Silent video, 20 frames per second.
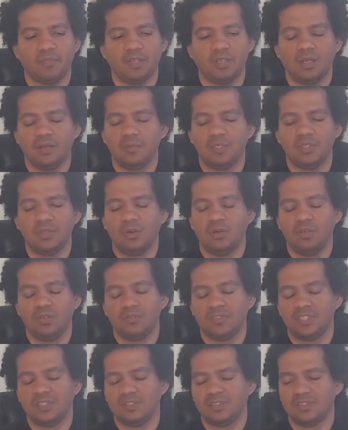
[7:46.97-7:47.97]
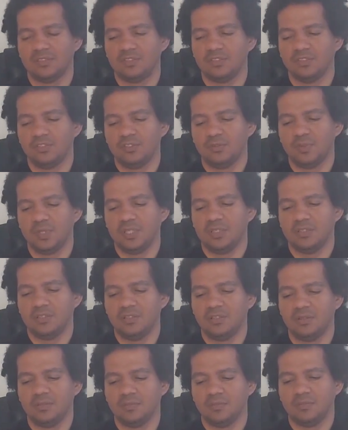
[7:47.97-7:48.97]
I mean, all of this has just been,
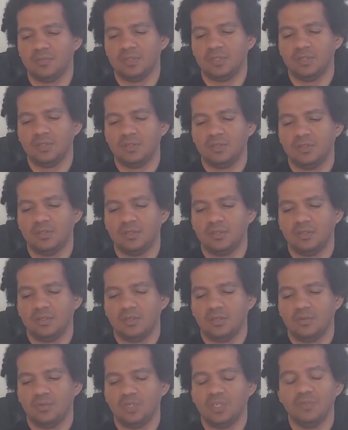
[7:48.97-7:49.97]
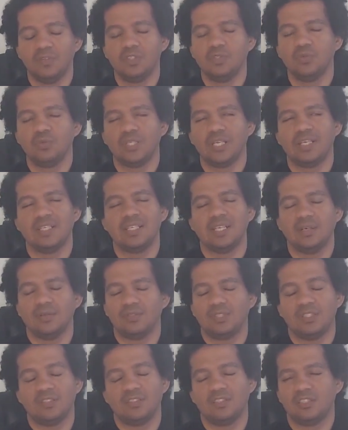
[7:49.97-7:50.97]
um, whenever you carry
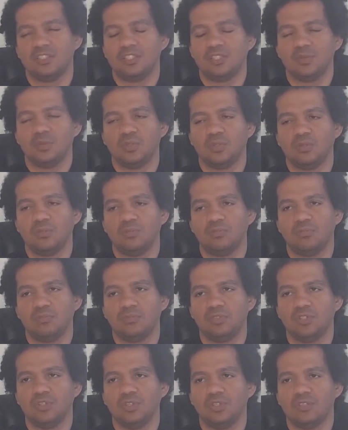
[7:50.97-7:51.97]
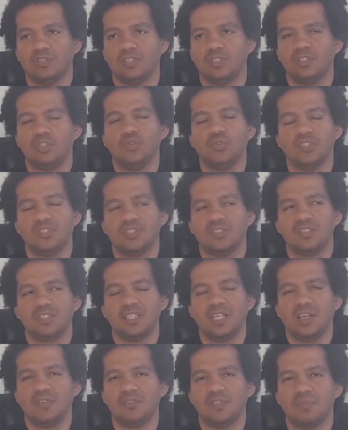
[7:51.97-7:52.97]
out this ritual, you
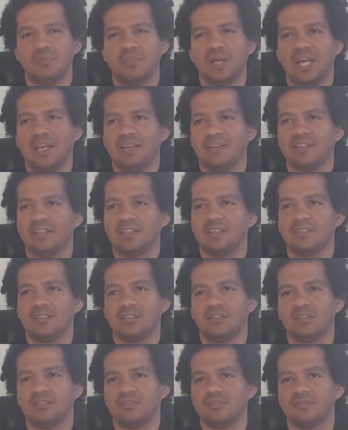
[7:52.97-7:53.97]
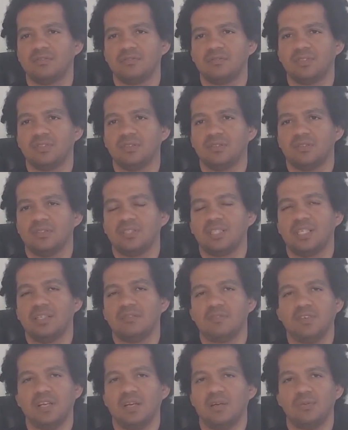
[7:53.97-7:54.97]
essentially have the backing of, of,
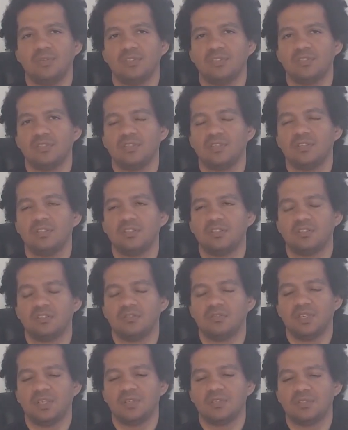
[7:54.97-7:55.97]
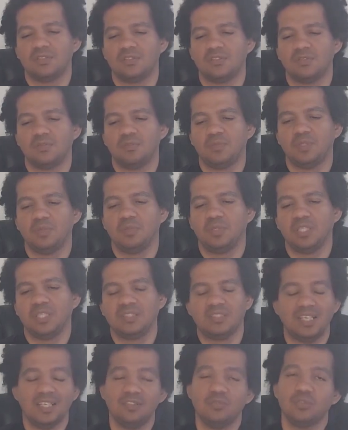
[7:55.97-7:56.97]
again, thousands, hundreds of thousands of people,
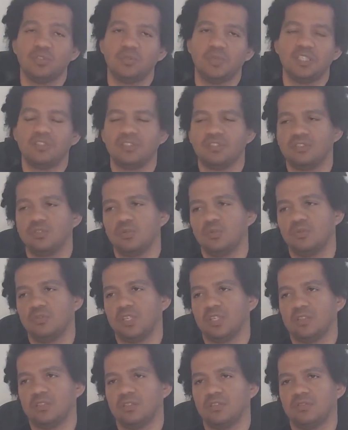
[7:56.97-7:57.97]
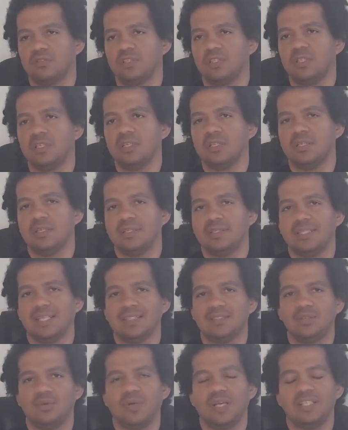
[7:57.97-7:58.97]
and that's what makes it so effective.
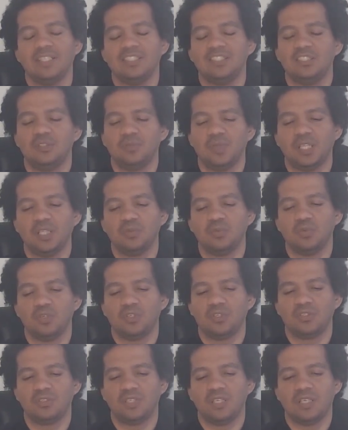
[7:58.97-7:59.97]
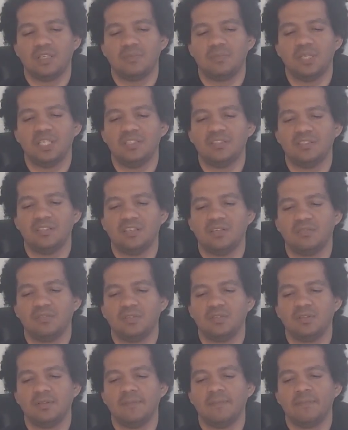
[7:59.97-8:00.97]
That's how any spell works at a base
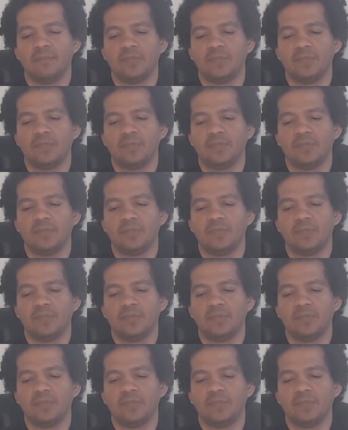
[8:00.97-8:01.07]
level.